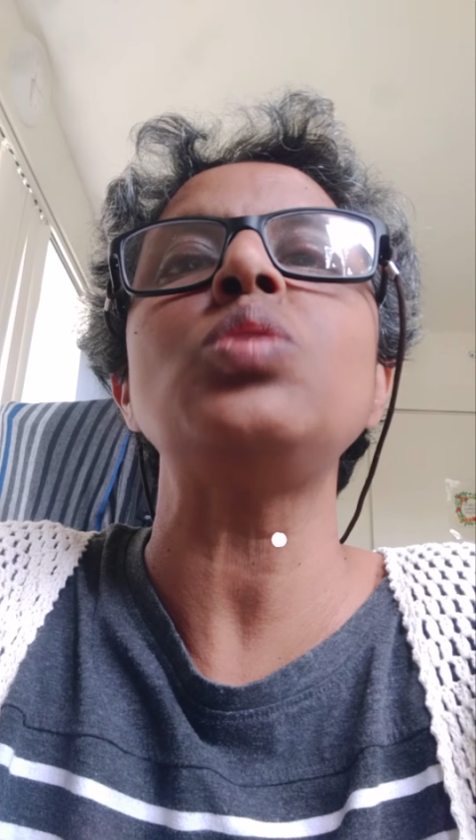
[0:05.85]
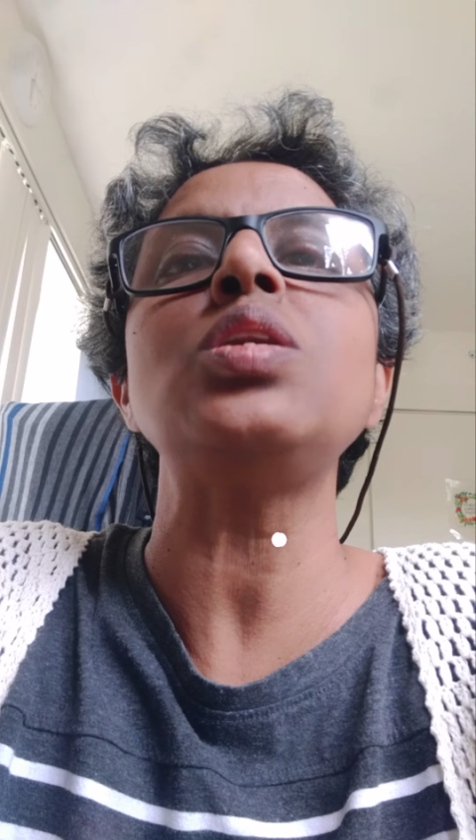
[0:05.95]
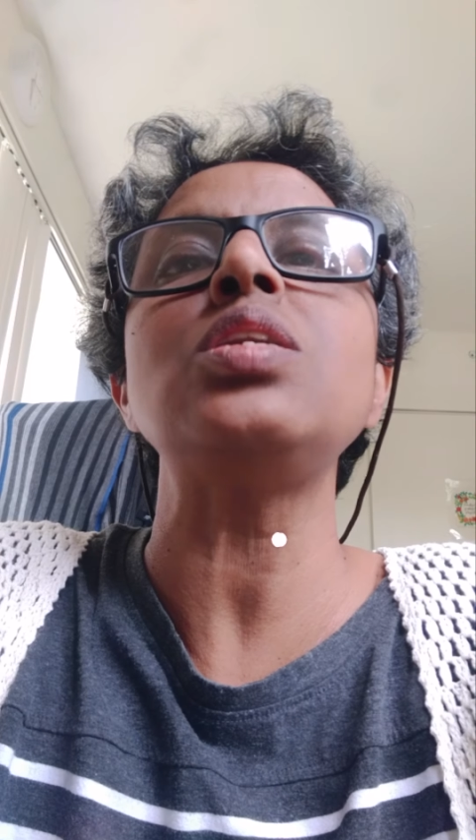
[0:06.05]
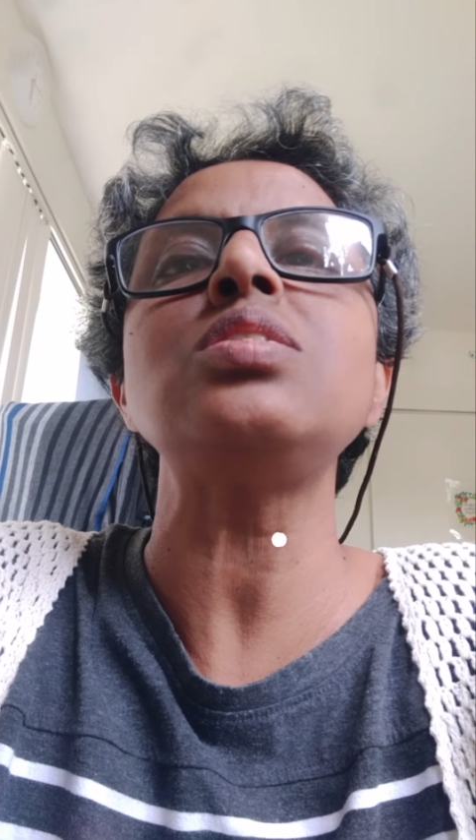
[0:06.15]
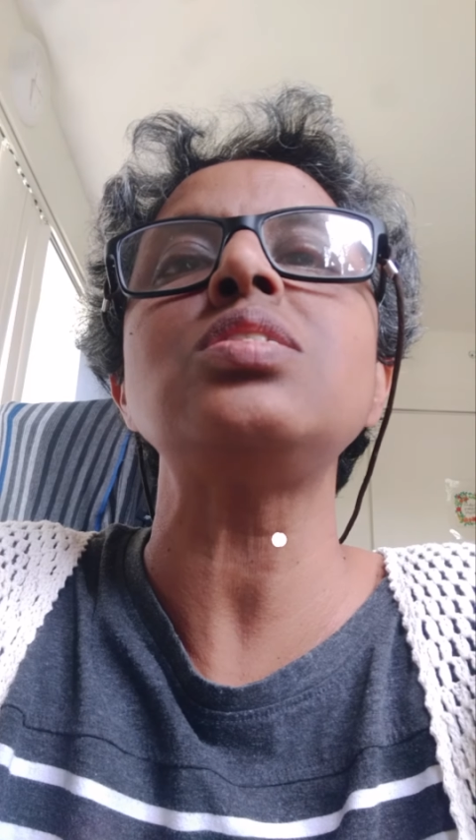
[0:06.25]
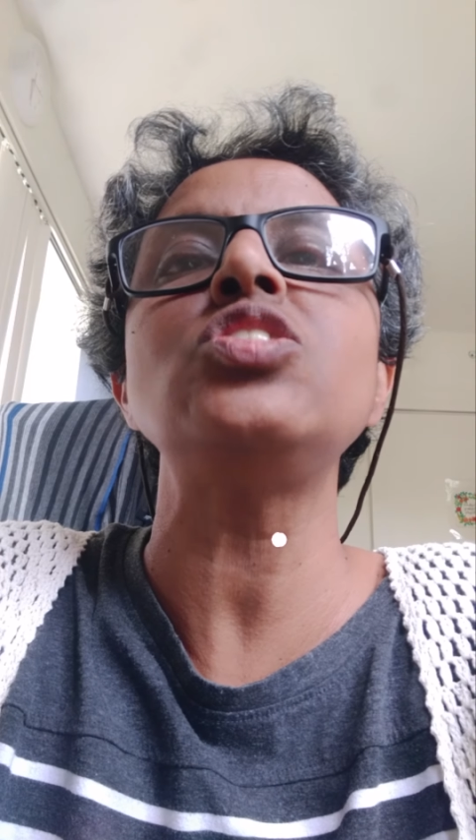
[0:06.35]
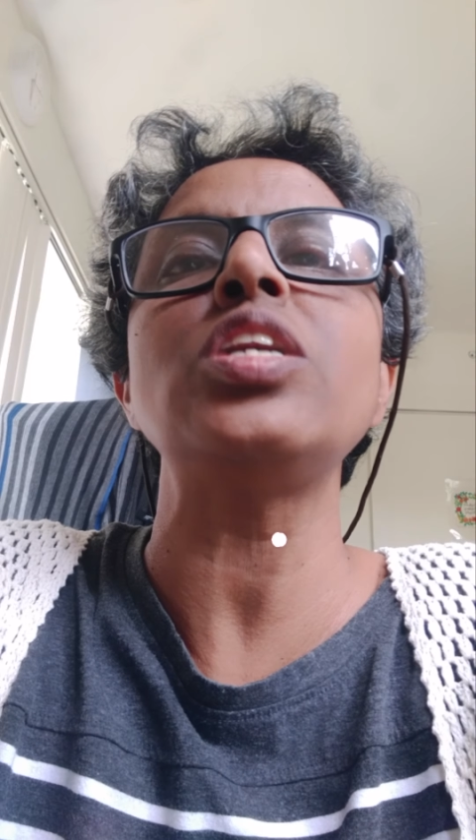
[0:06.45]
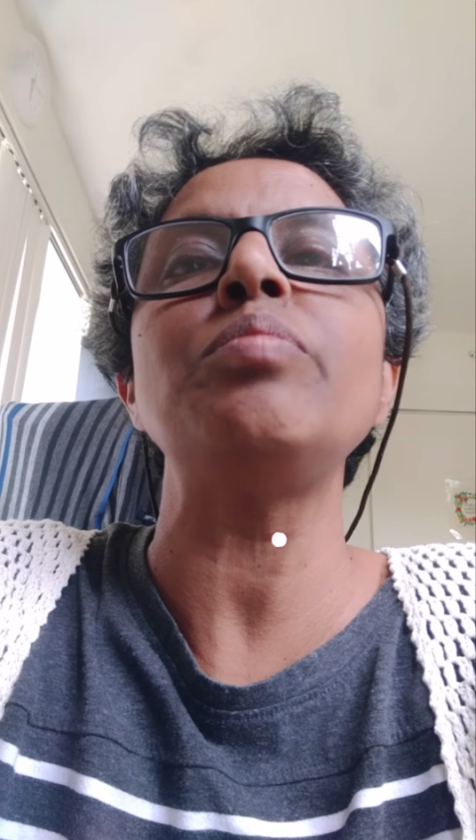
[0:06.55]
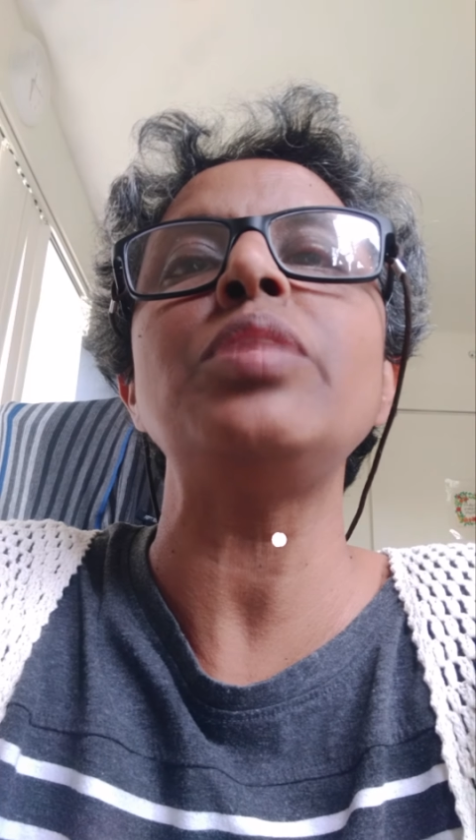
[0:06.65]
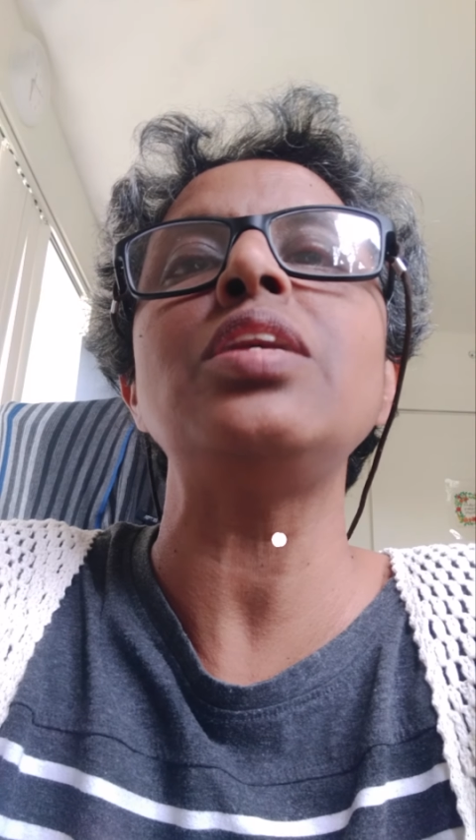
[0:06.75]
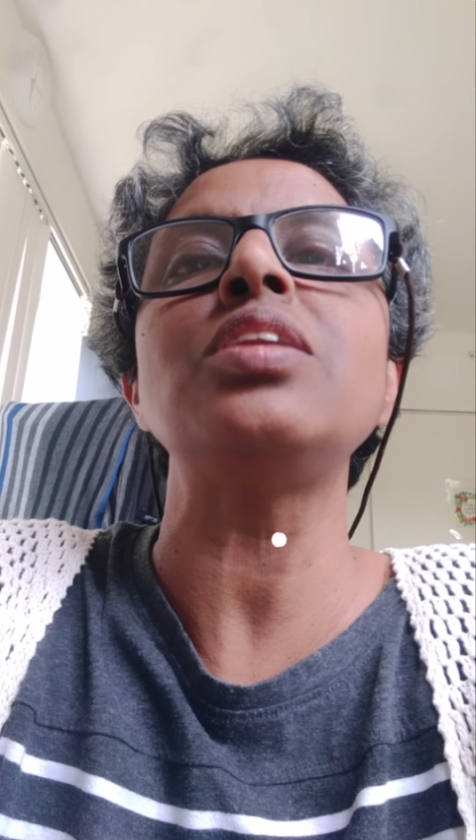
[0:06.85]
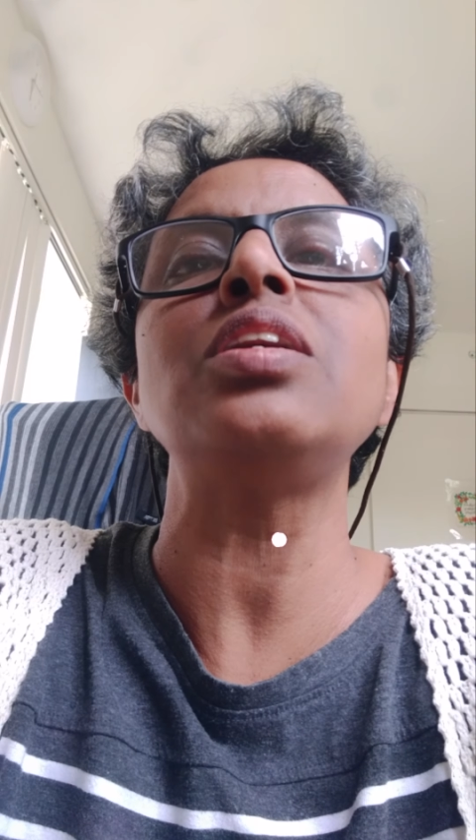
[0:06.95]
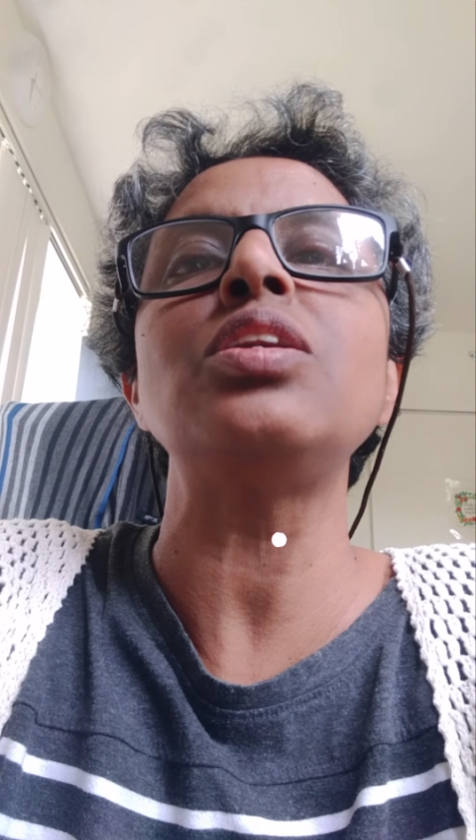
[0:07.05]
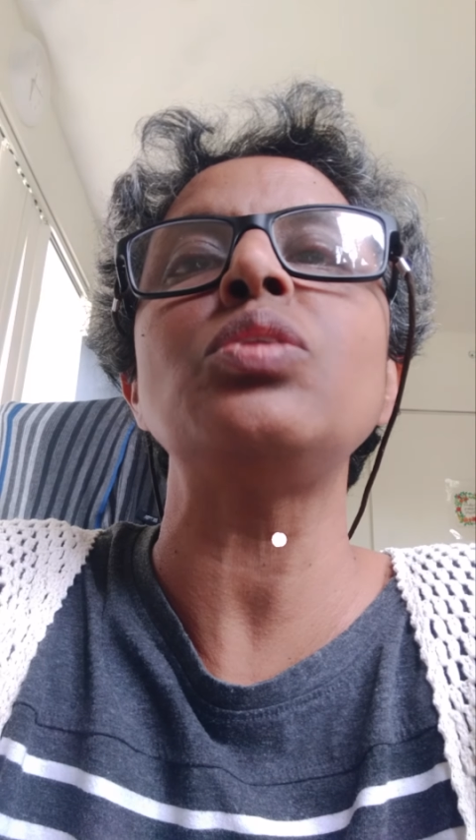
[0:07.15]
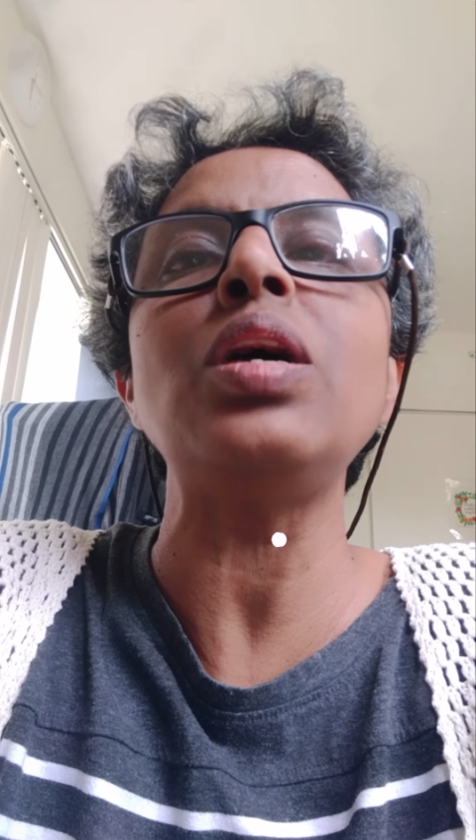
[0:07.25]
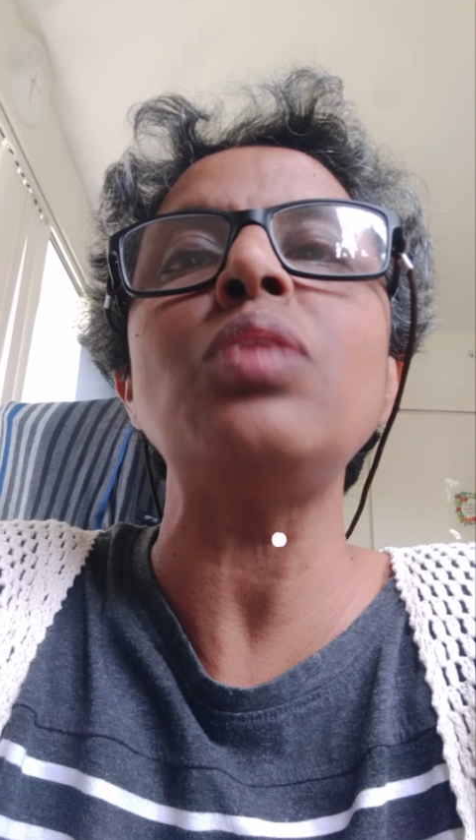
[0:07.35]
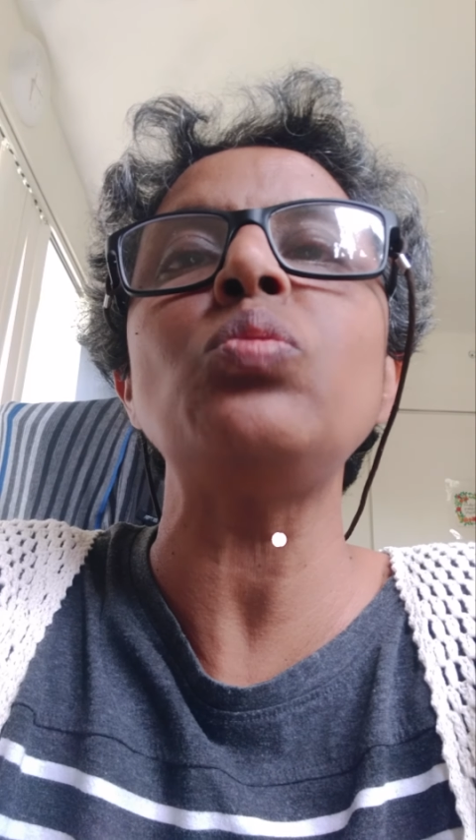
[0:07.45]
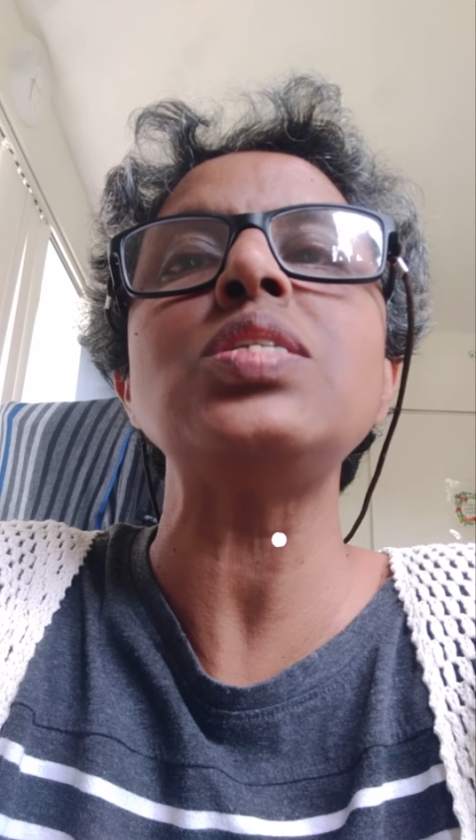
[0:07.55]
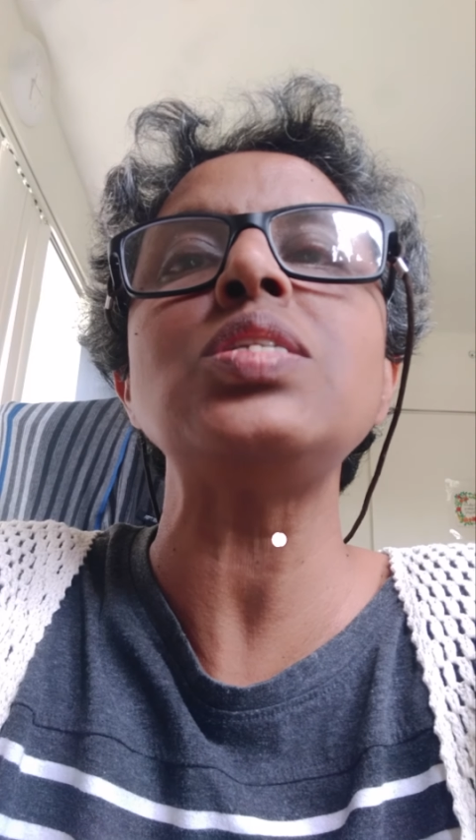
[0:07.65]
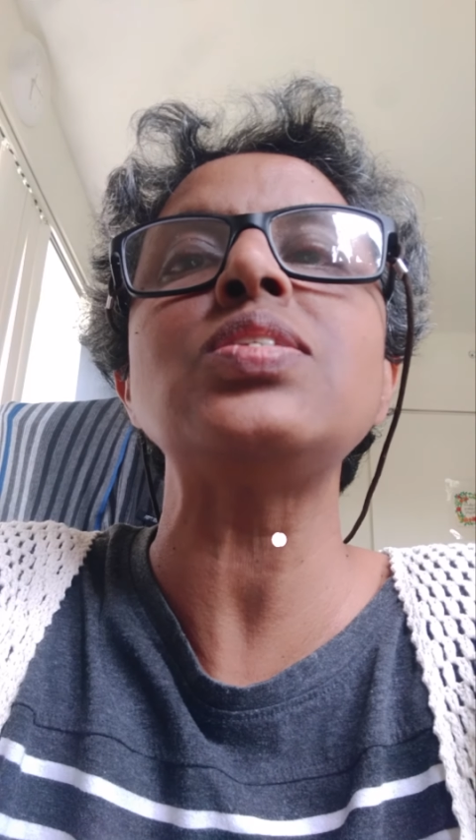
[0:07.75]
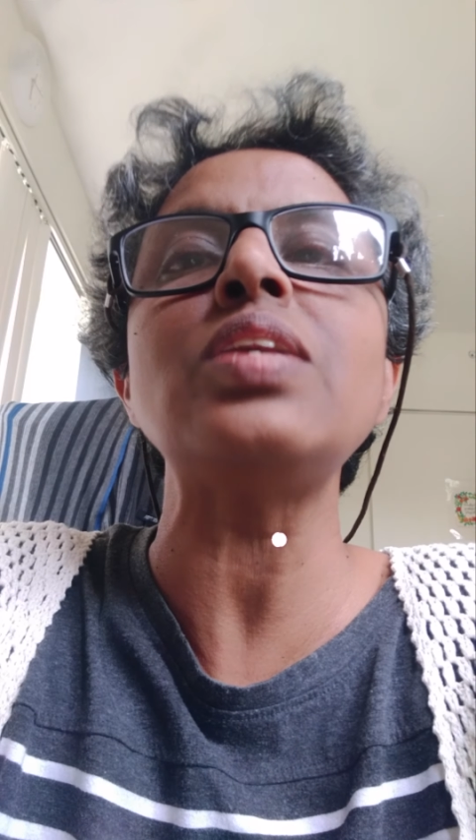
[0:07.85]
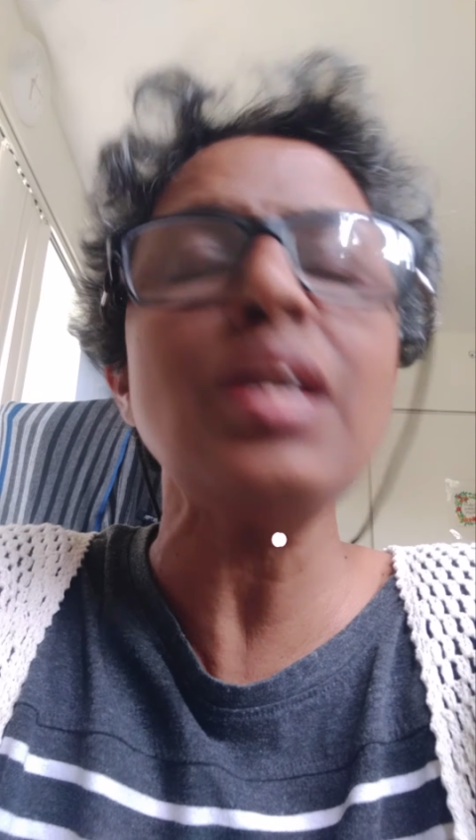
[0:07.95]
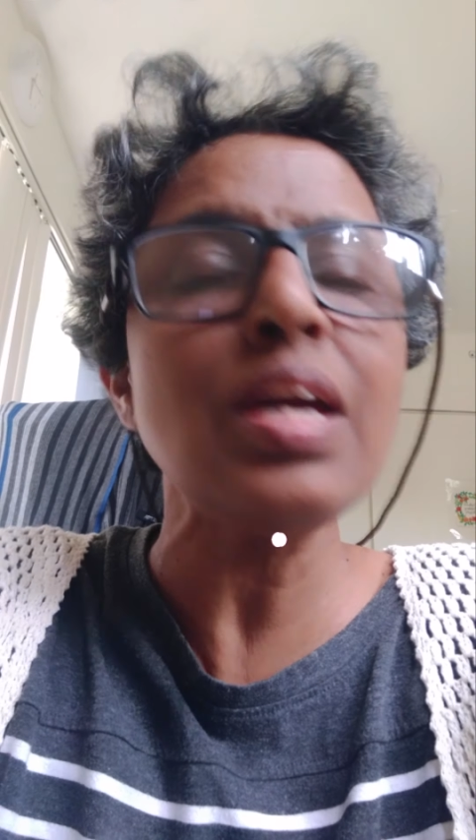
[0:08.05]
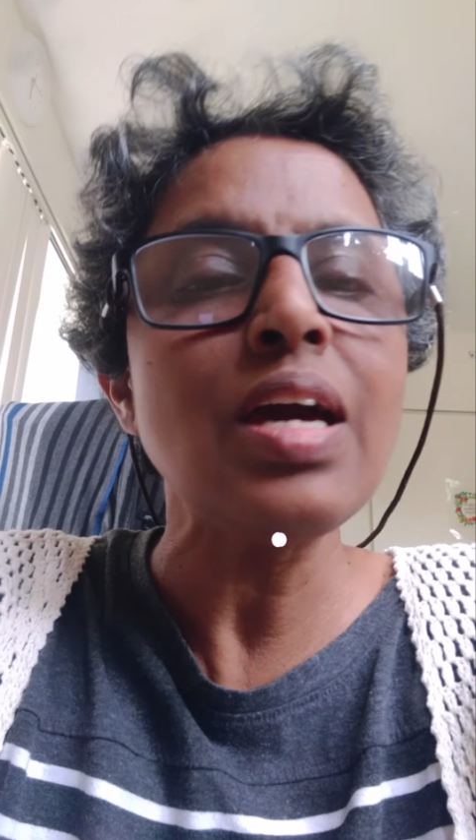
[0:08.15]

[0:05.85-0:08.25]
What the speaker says: verse Jeremiah 31 verse 3.